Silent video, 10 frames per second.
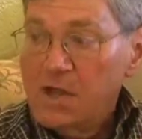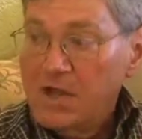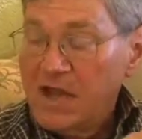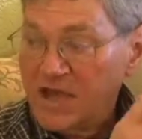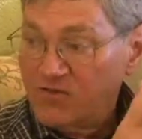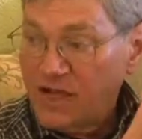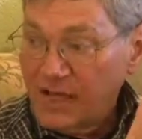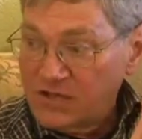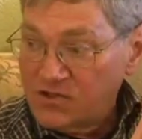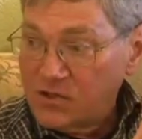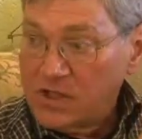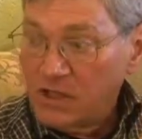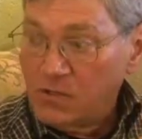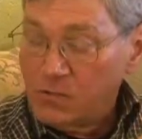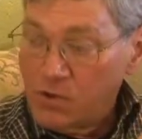in
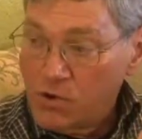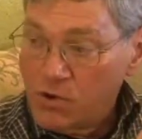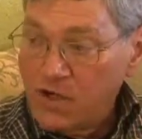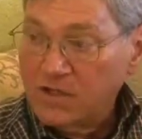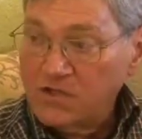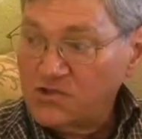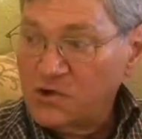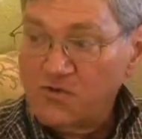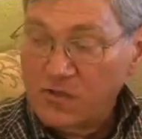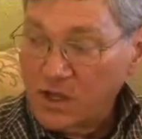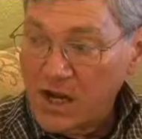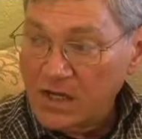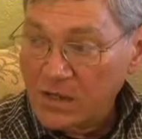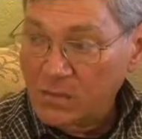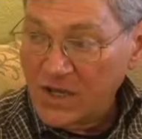Afghanistan in the war against Soviet
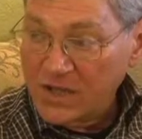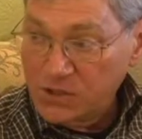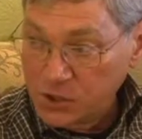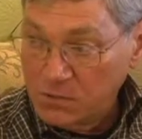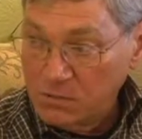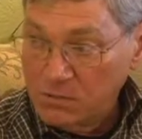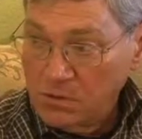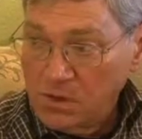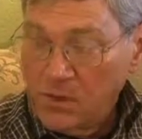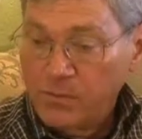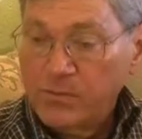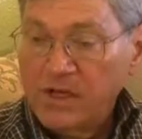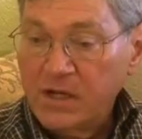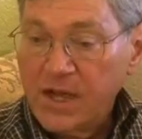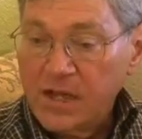occupation,
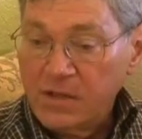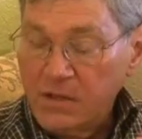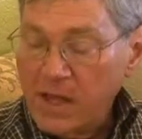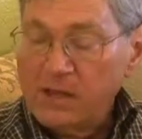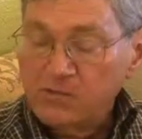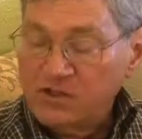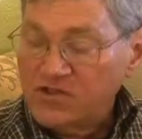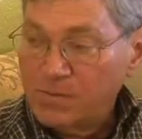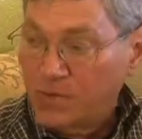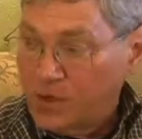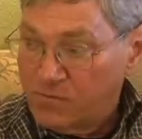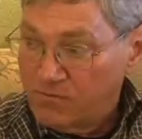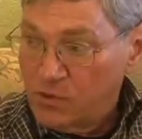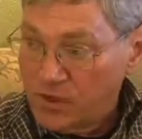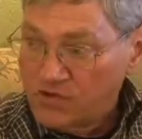been a recipient
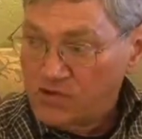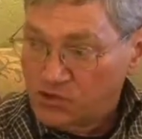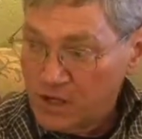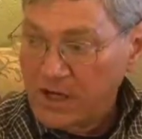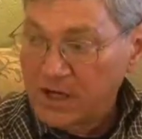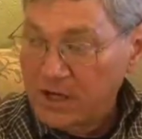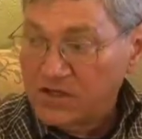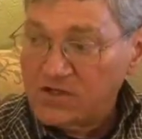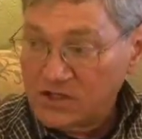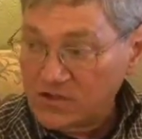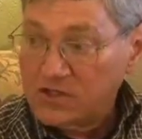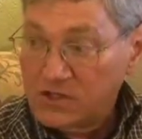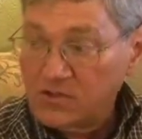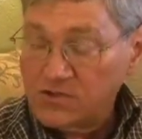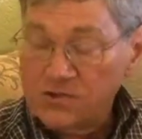of U.S. training and
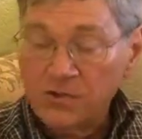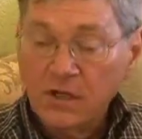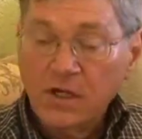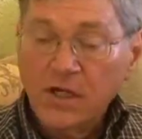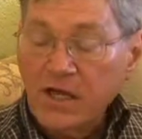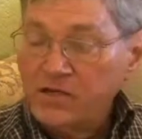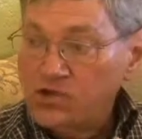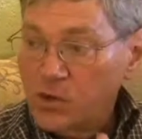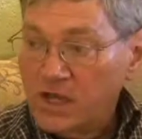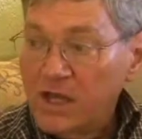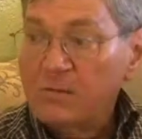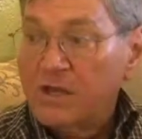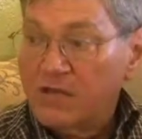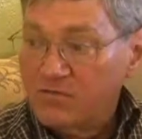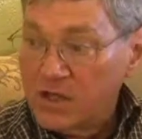assistance, into an
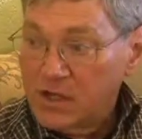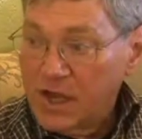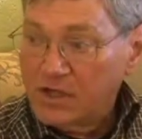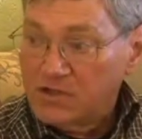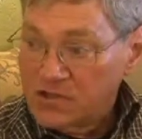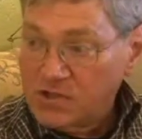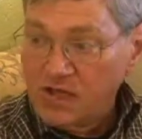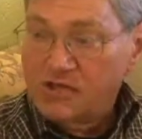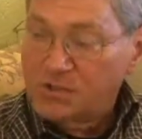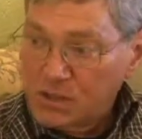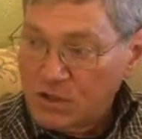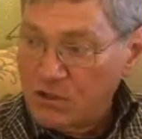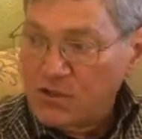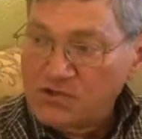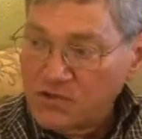enemy of the United States
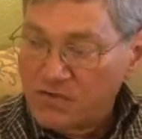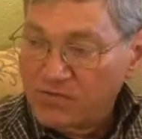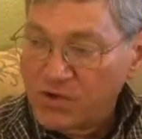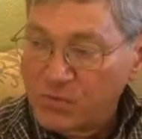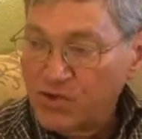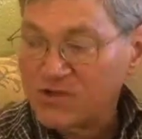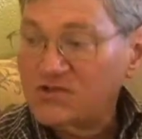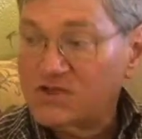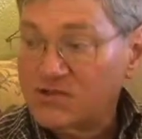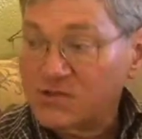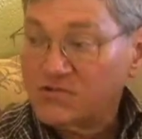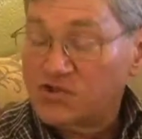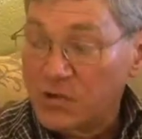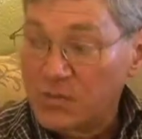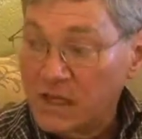because of the presence of
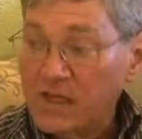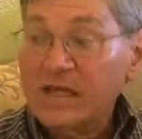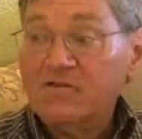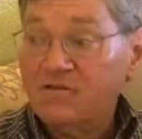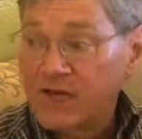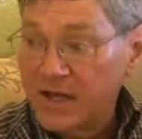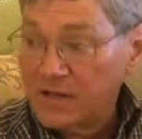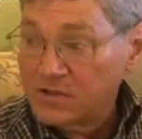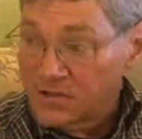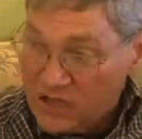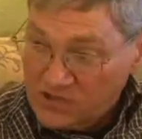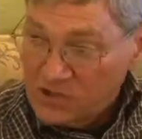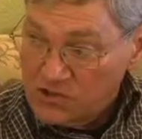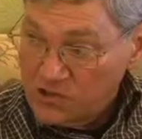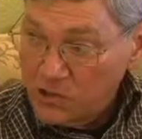so many infidels, as
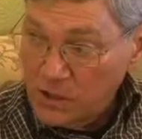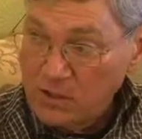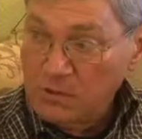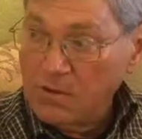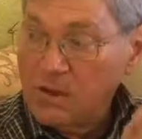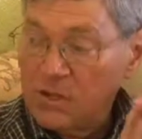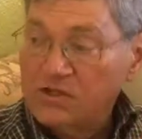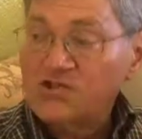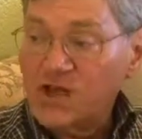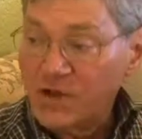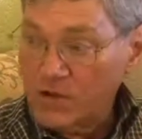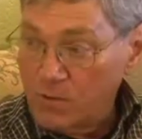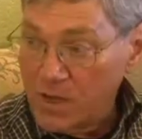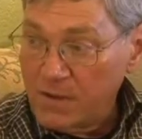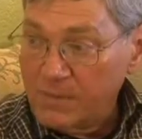he saw it, in Saudi
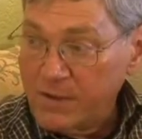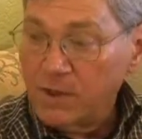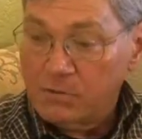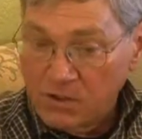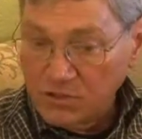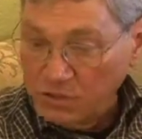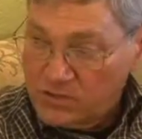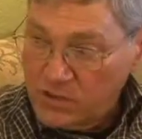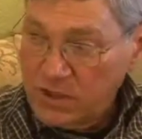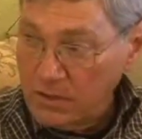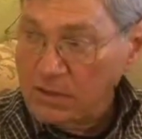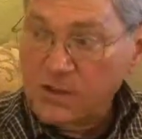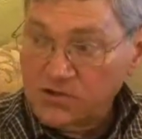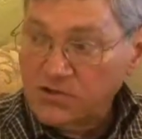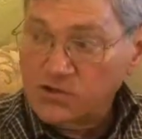Arabia, which was then
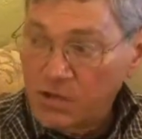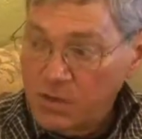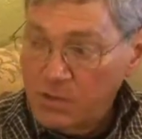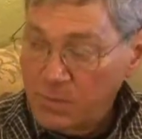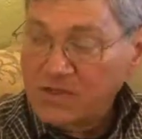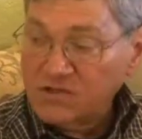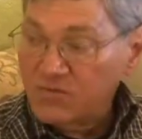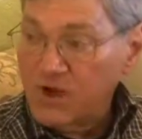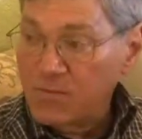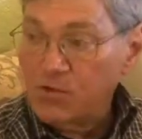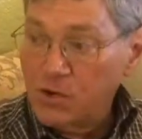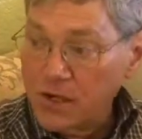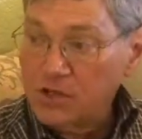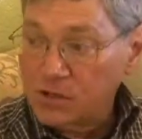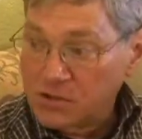his base of
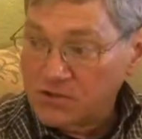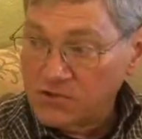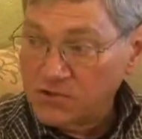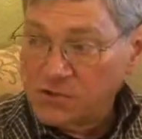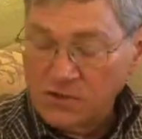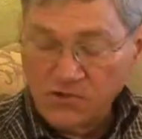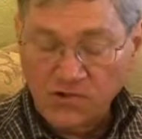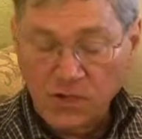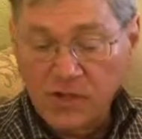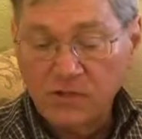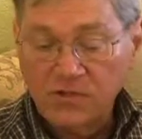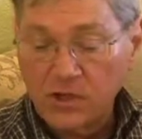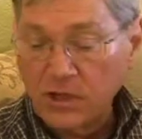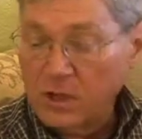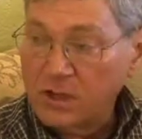operations, his
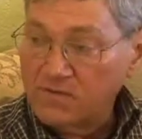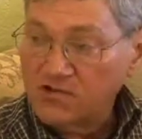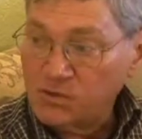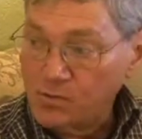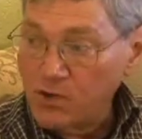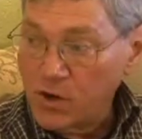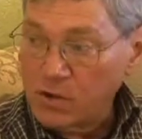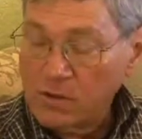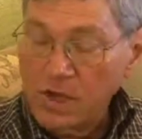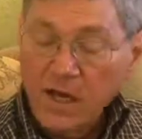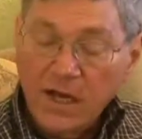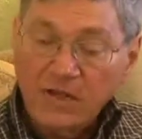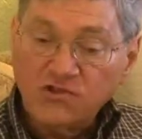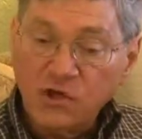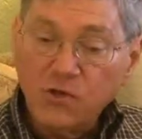area of support.
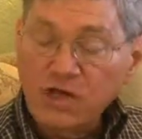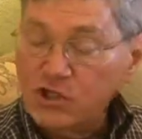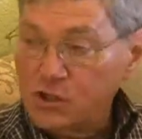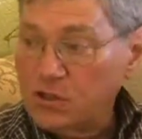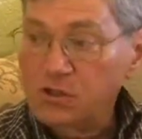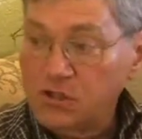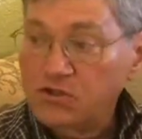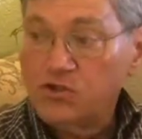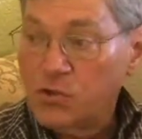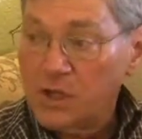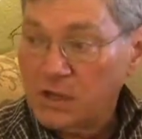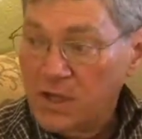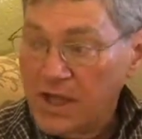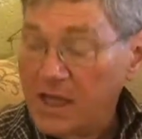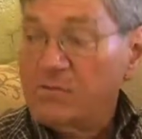And so he turned into an
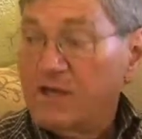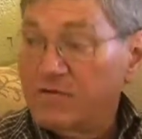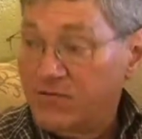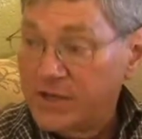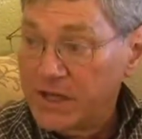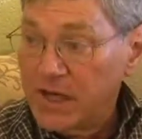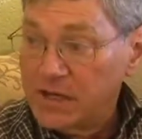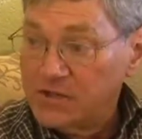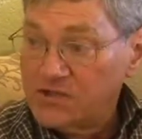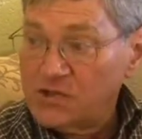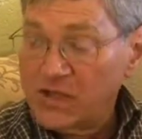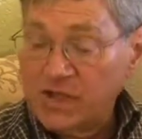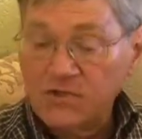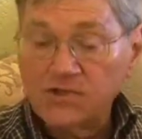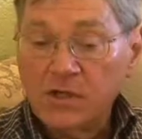enemy of the United
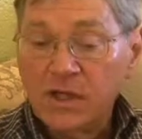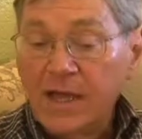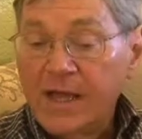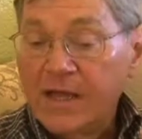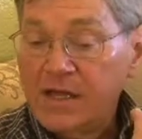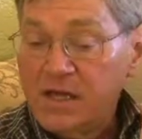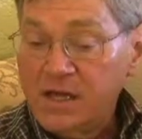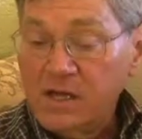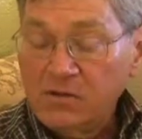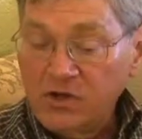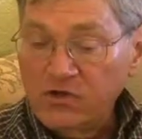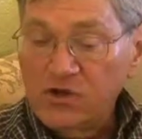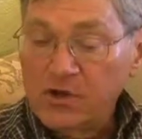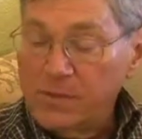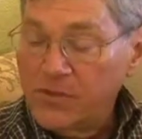States, and he
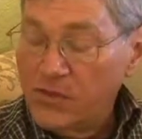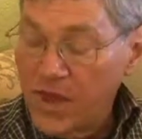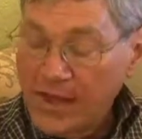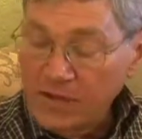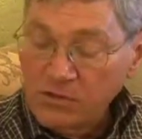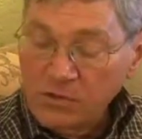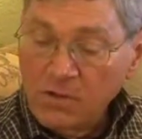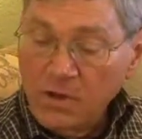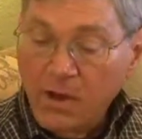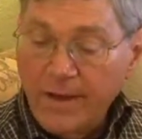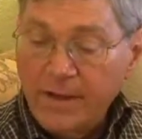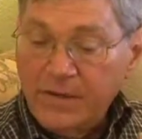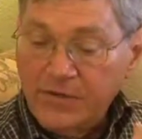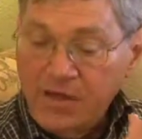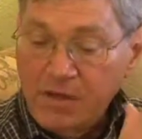determined that
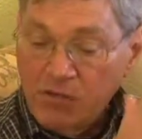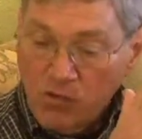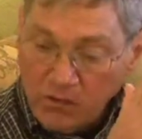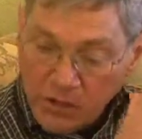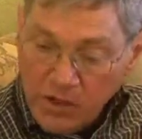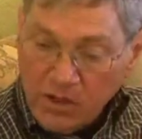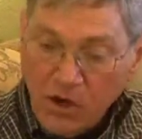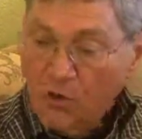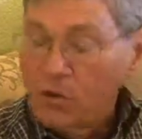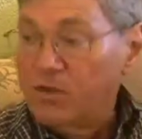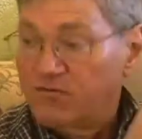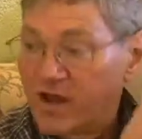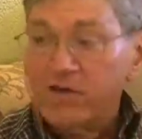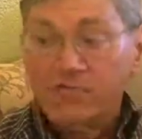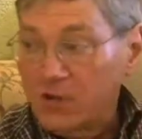the goal of
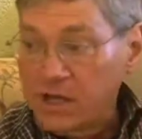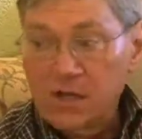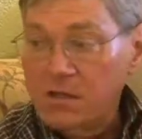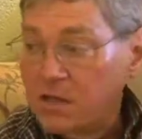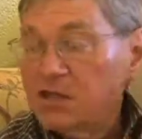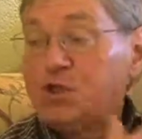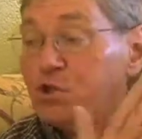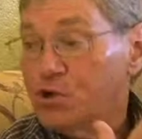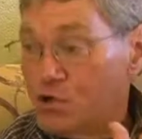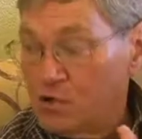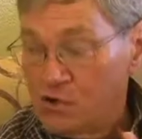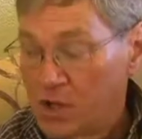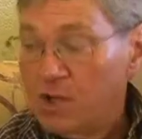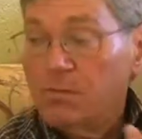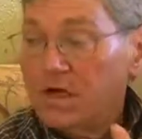every
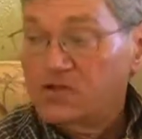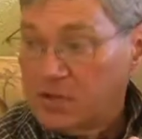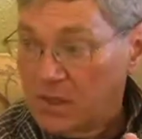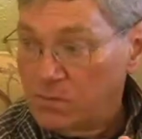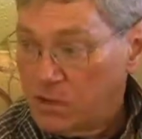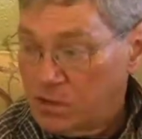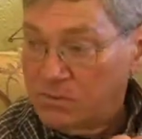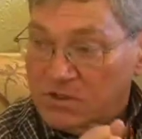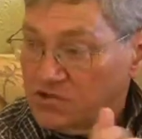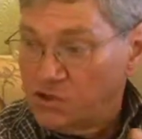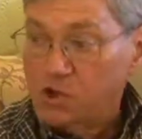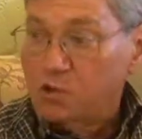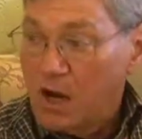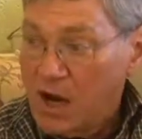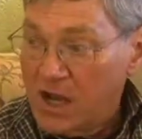true Muslim was to
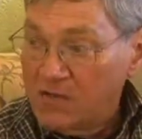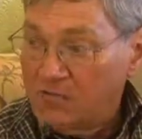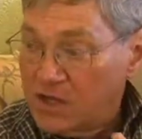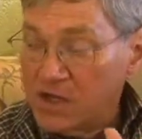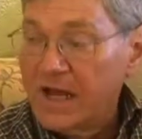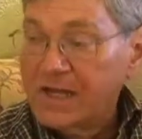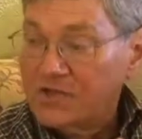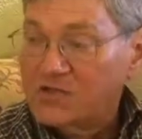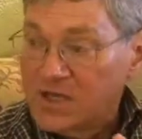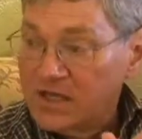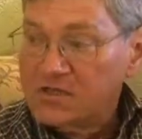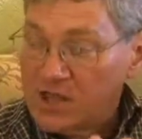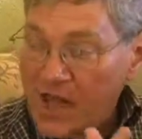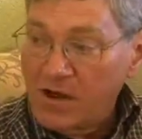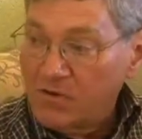drive the United
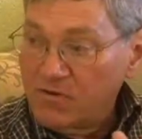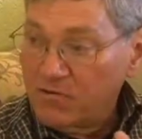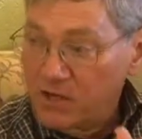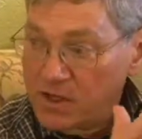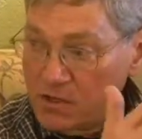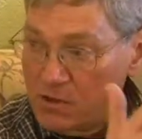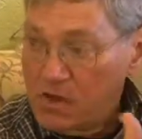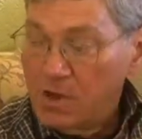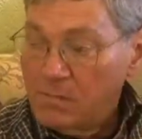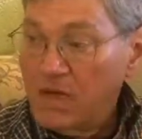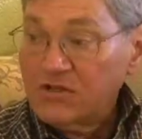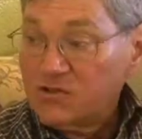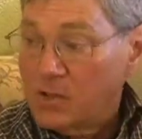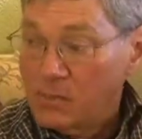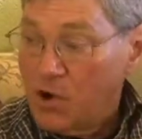States out of the
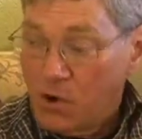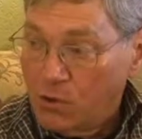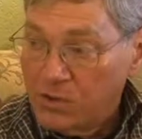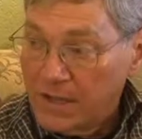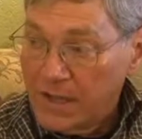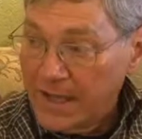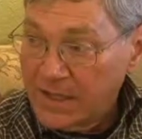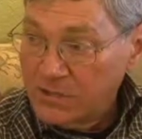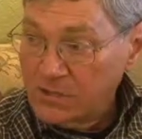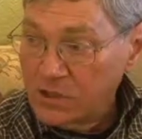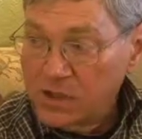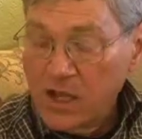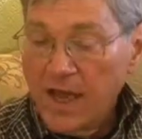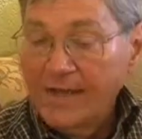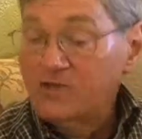Muslim Holy Land
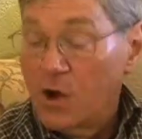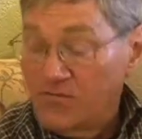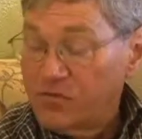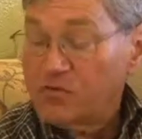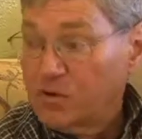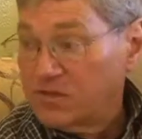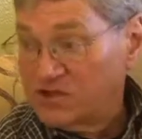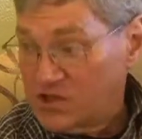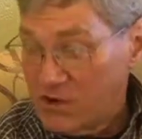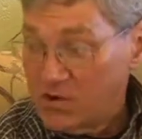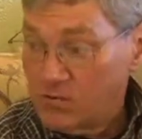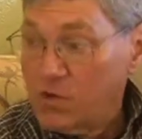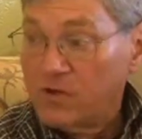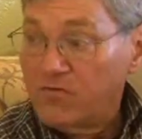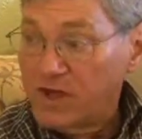and to overthrow the Saudi
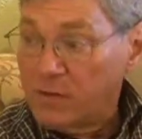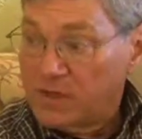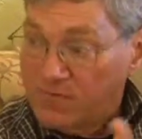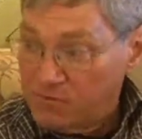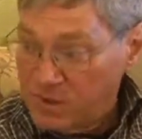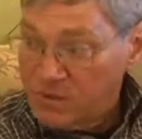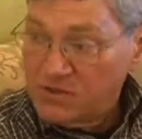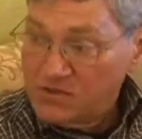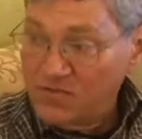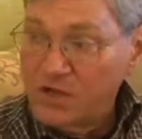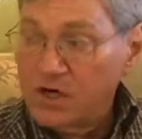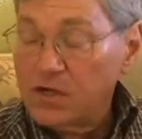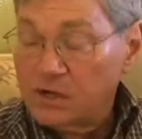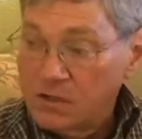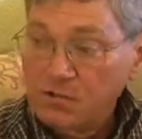royal family because of their
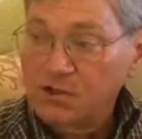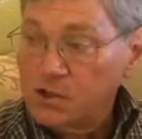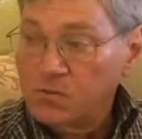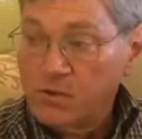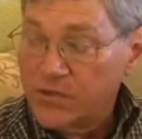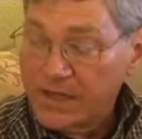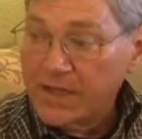collusion with the